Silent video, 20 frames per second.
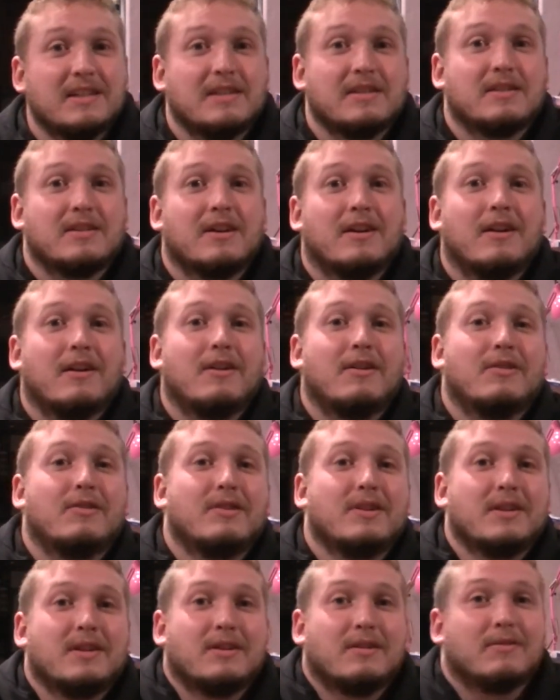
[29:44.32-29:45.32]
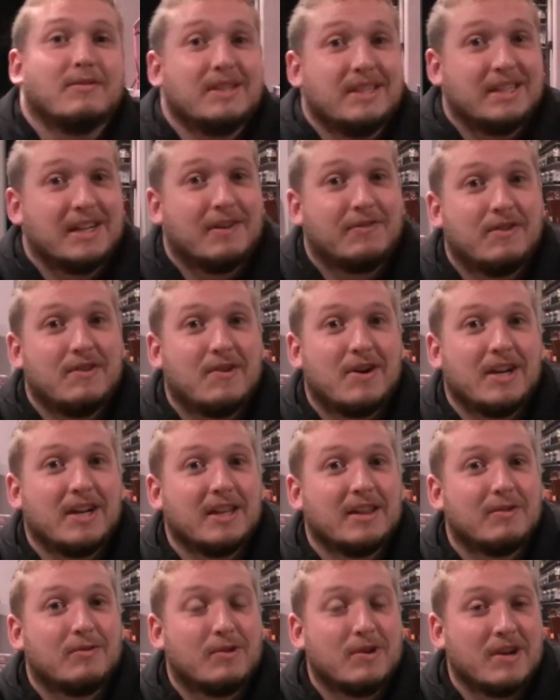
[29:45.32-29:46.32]
So we definitely want to
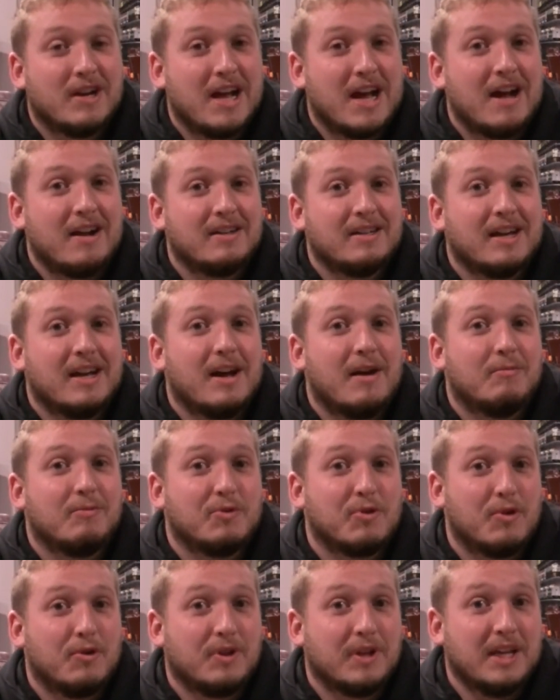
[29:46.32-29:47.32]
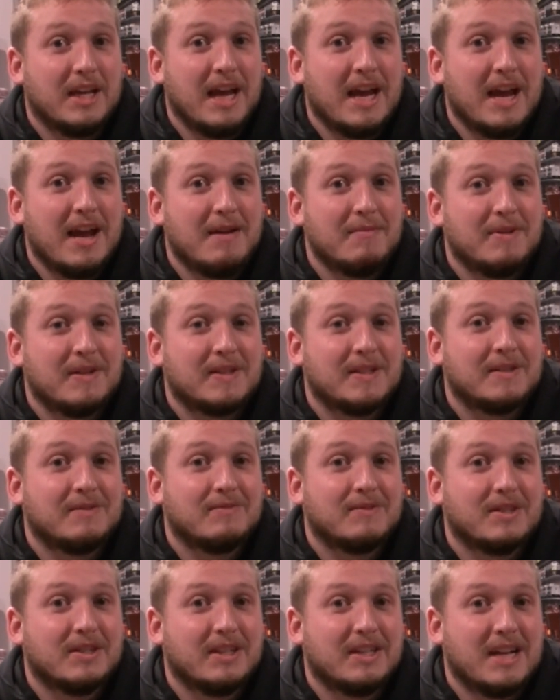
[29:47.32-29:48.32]
get the word out to help grow the game, get some
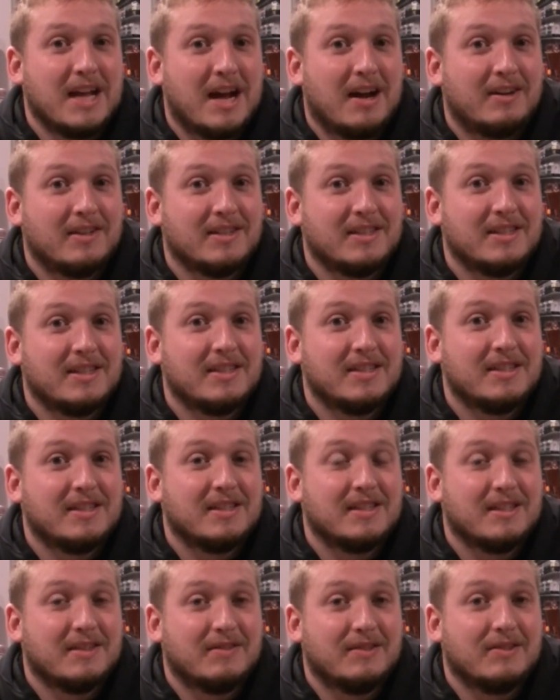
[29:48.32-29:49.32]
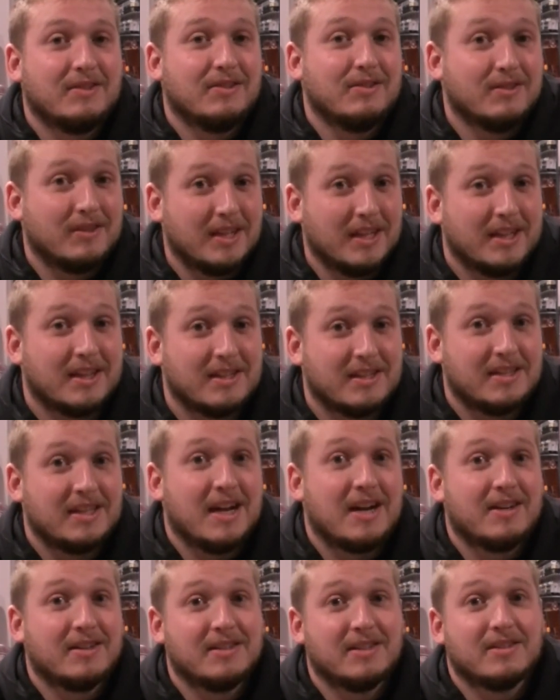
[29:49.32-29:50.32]
good analysis. If you do think this
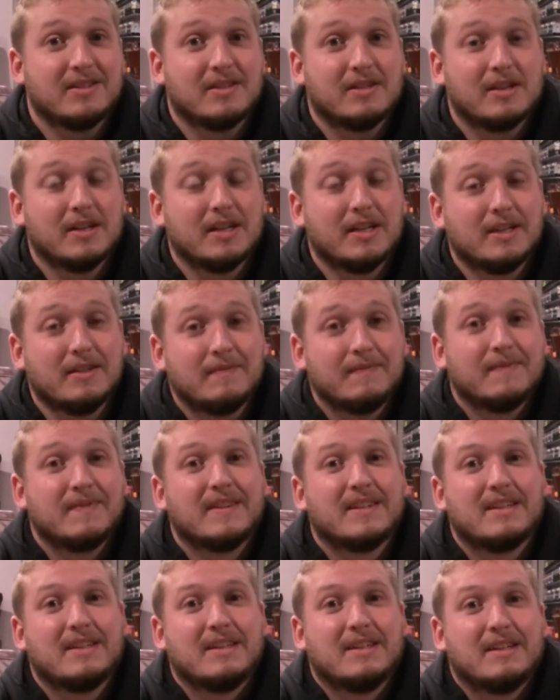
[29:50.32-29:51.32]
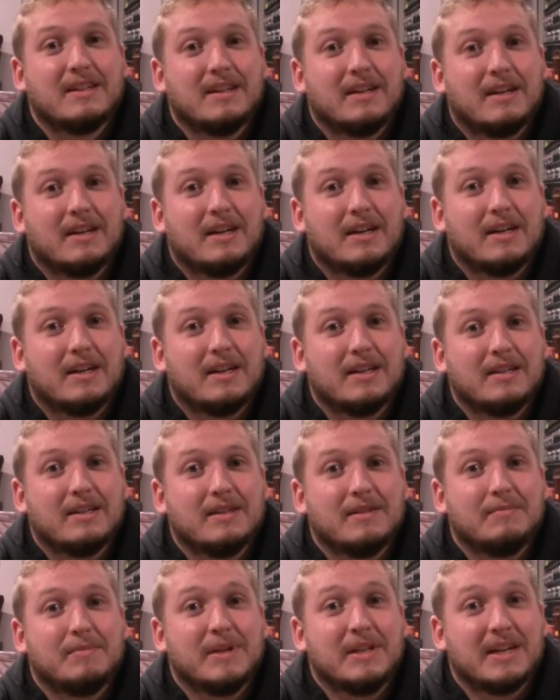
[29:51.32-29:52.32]
analysis is good,
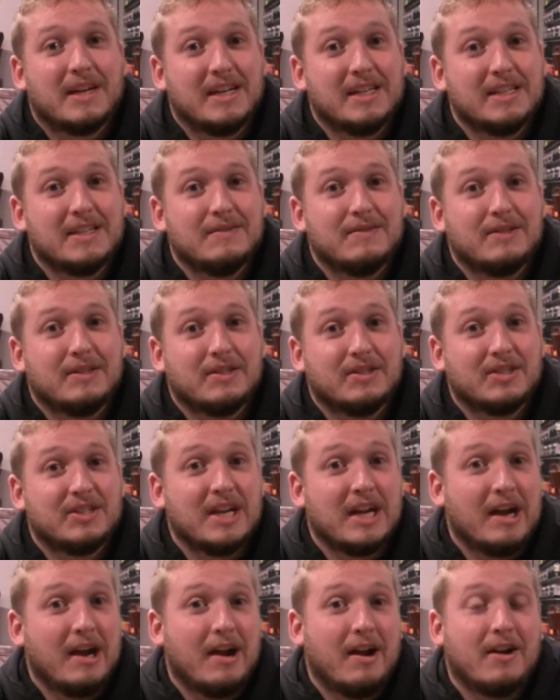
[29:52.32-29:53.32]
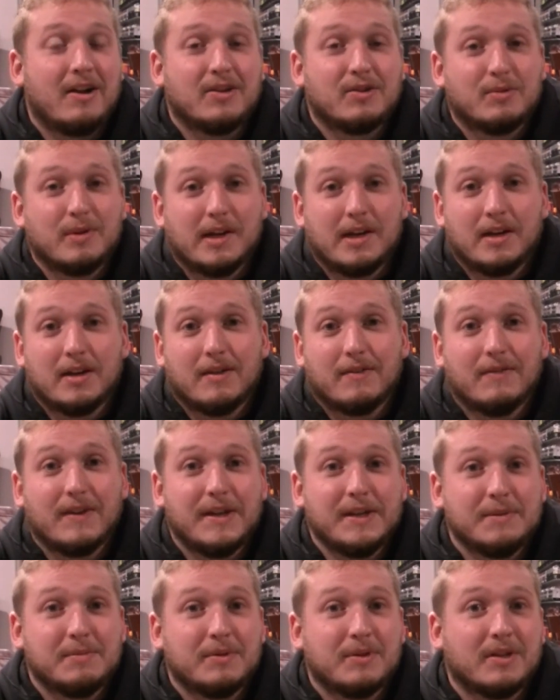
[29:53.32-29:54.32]
it'd be nice if you could share it on Twitter or
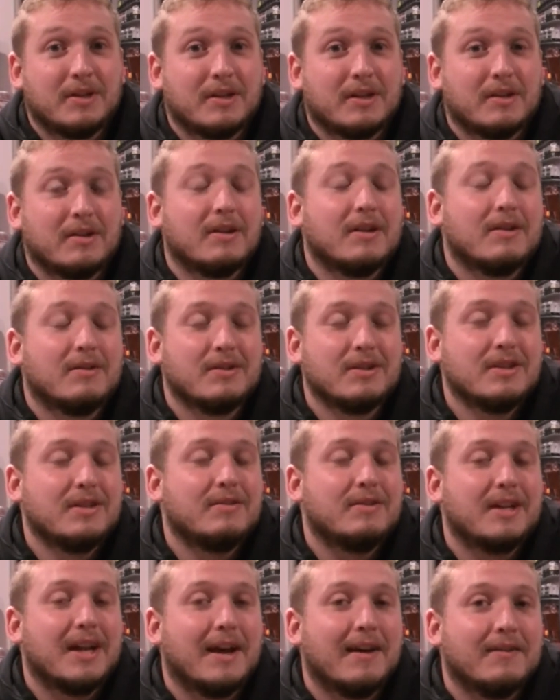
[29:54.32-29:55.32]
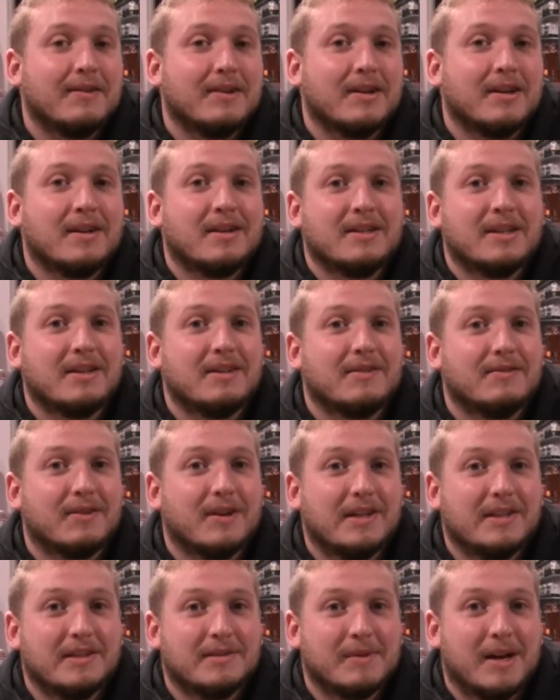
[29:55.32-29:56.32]
Facebook or really whatever. Tell your
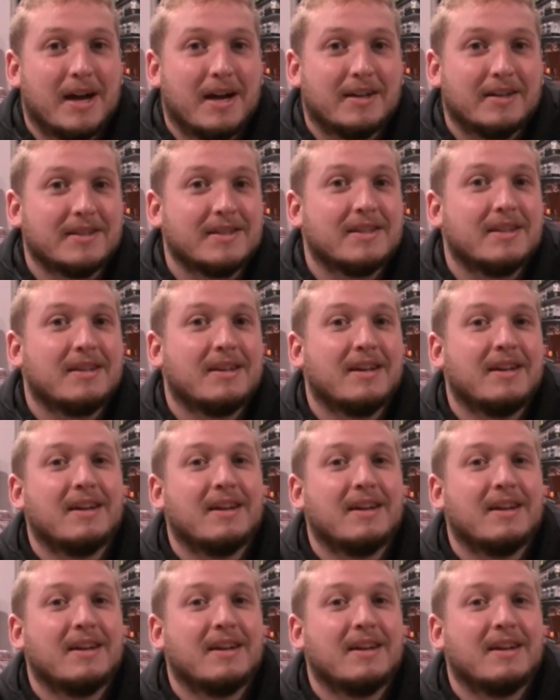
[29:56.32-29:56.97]
friends about us.